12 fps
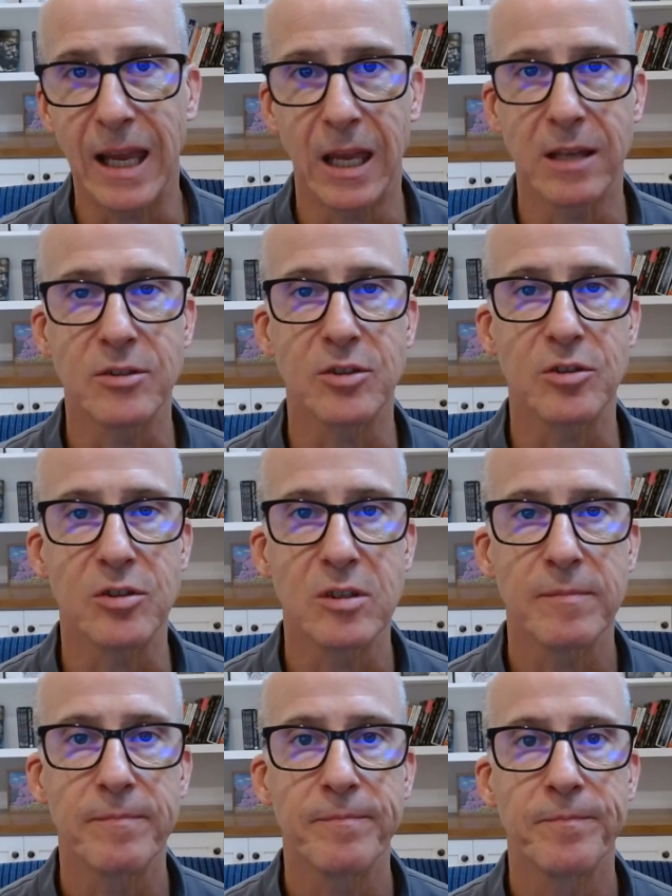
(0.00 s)
cancers.
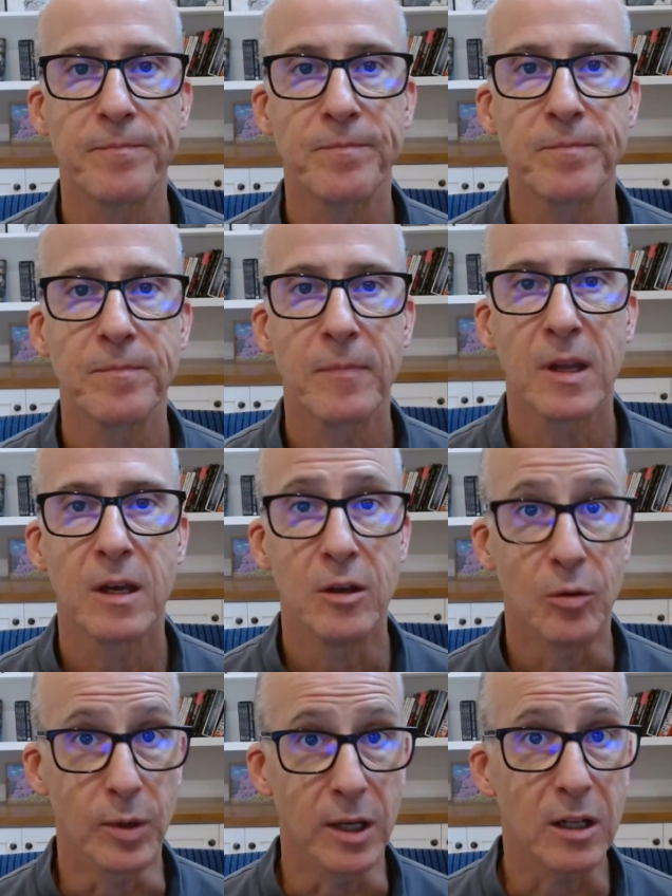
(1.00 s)

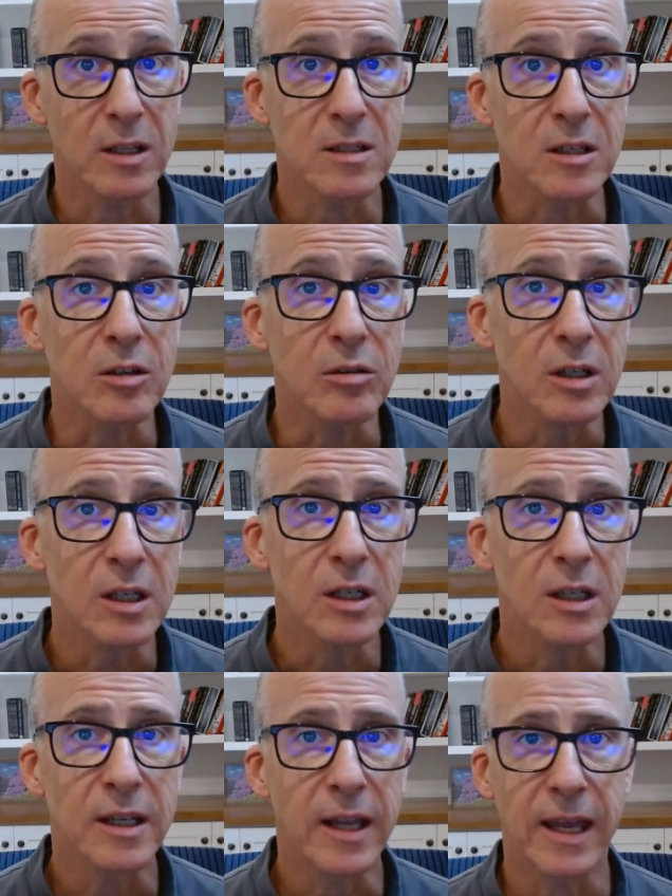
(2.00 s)
We also
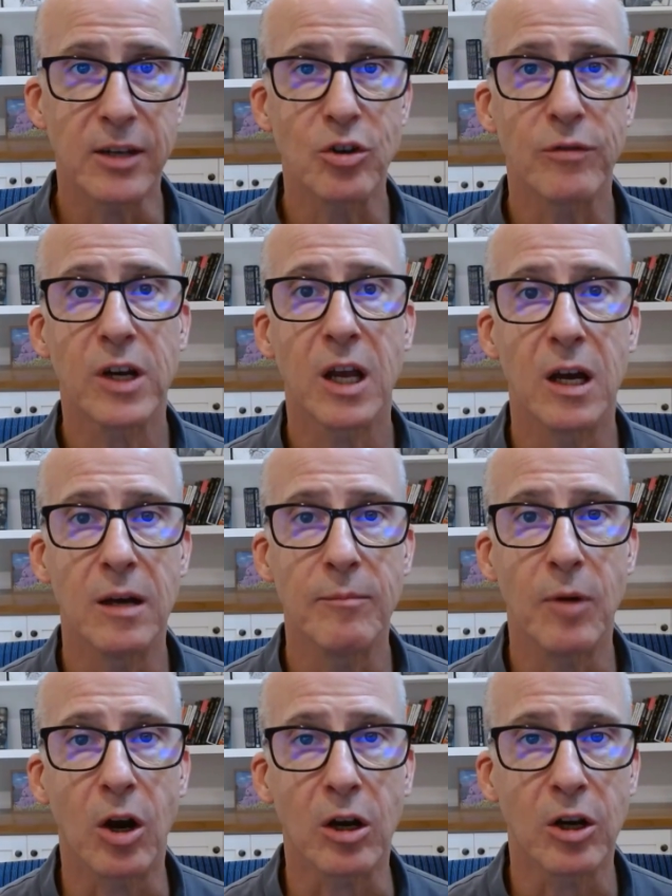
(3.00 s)
can't
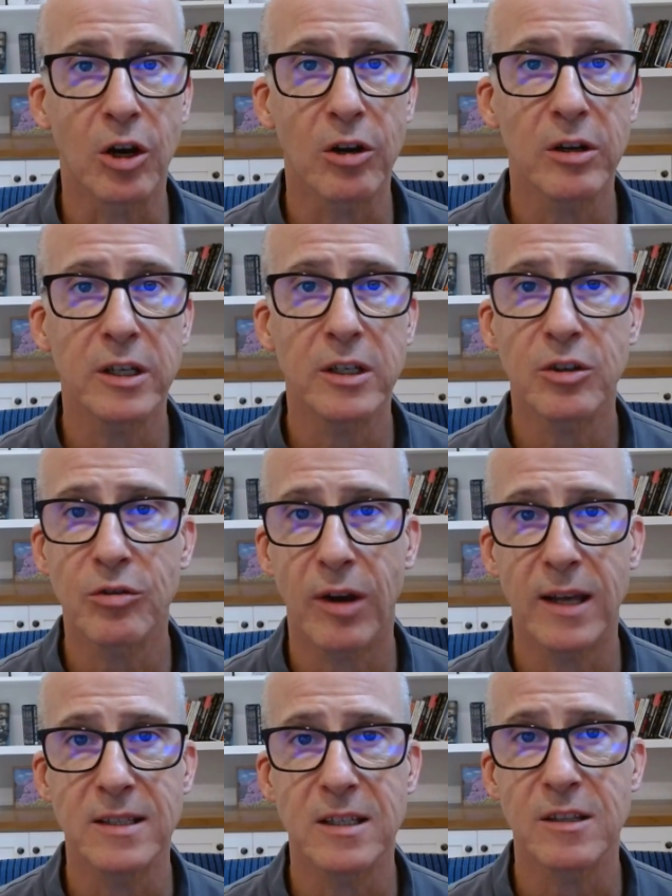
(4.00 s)
overcome our current
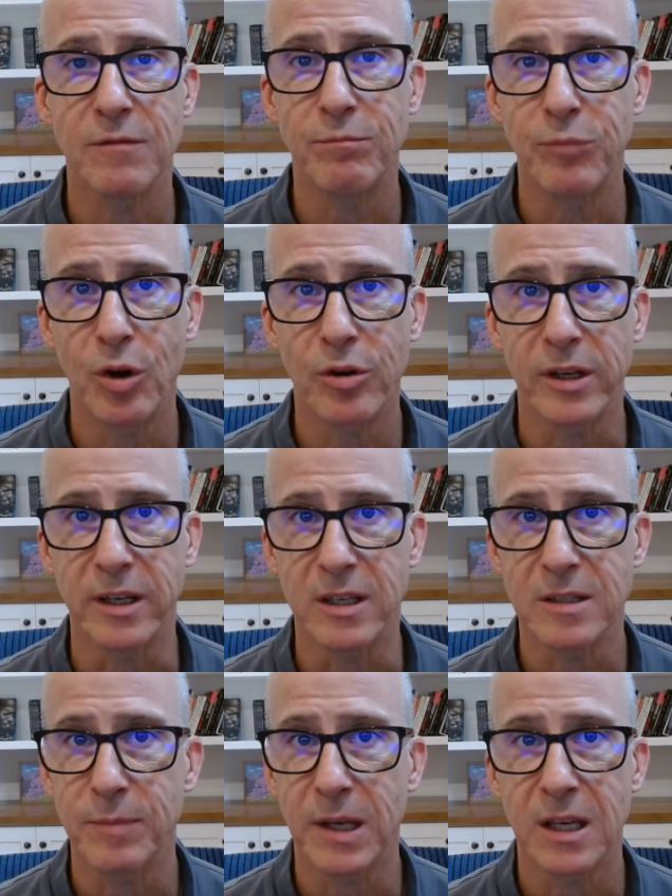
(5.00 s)
crisis of
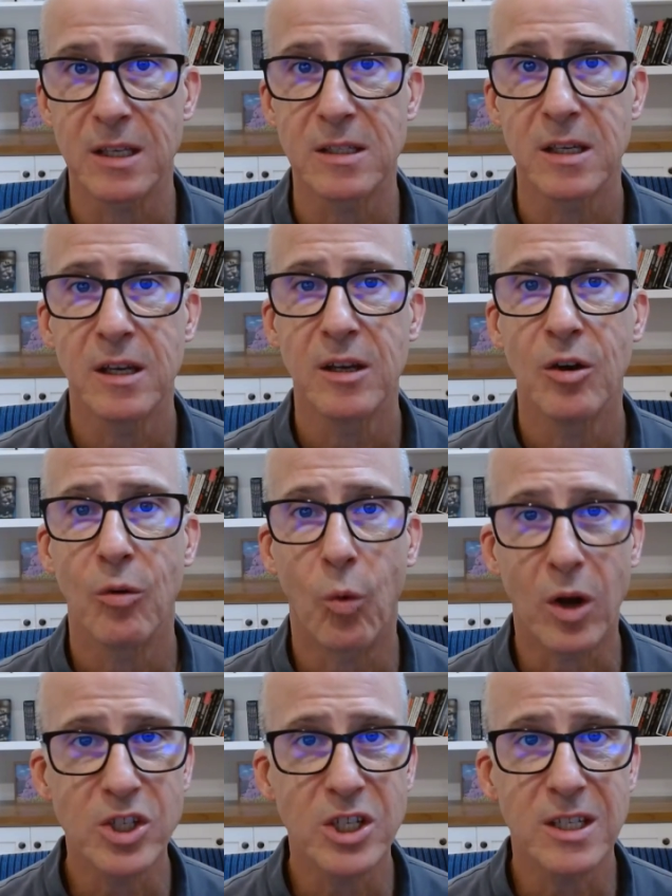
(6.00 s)
brokenness because
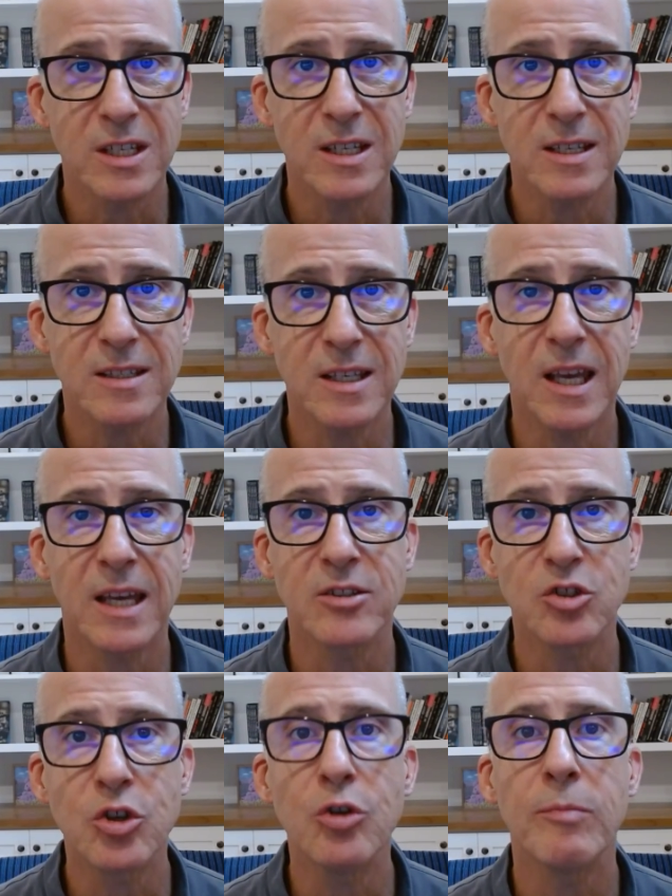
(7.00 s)
Washington, D.C. has
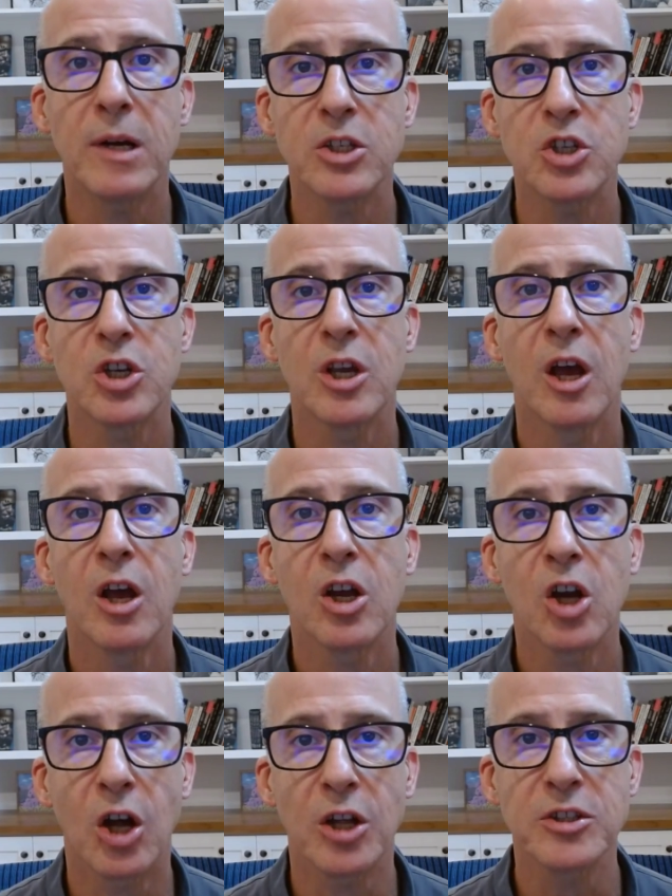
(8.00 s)
too much
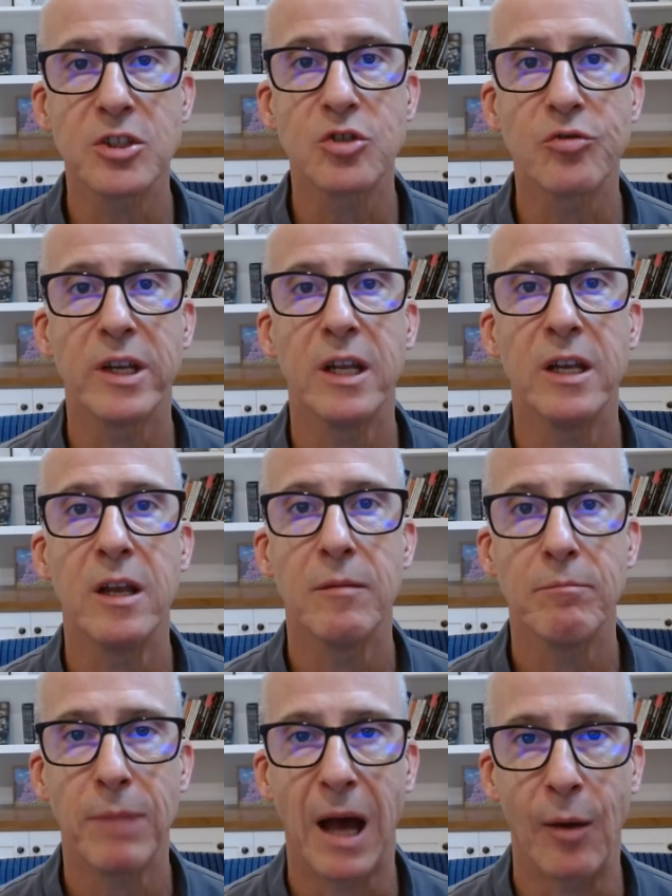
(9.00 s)
concentrated
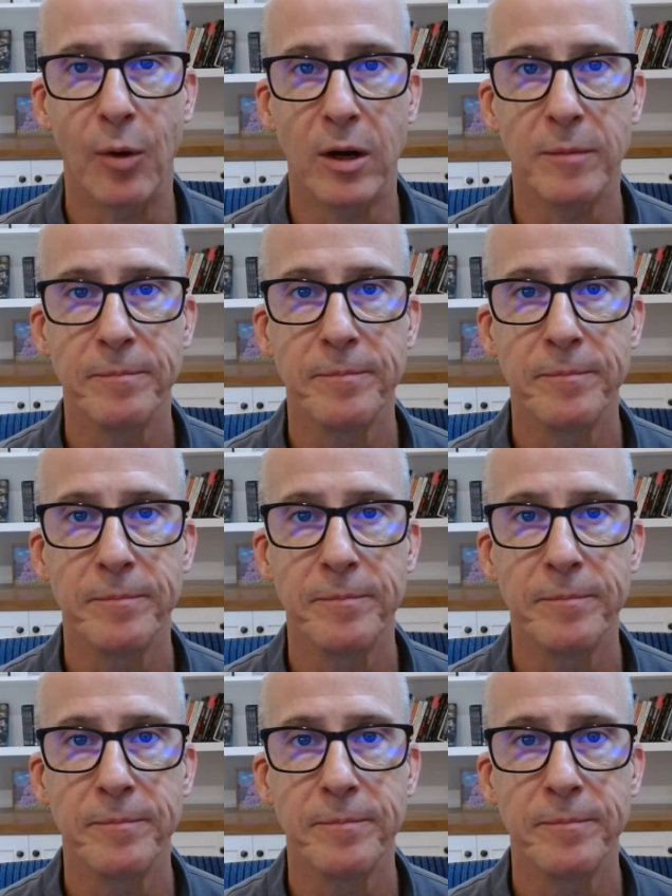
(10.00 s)
power.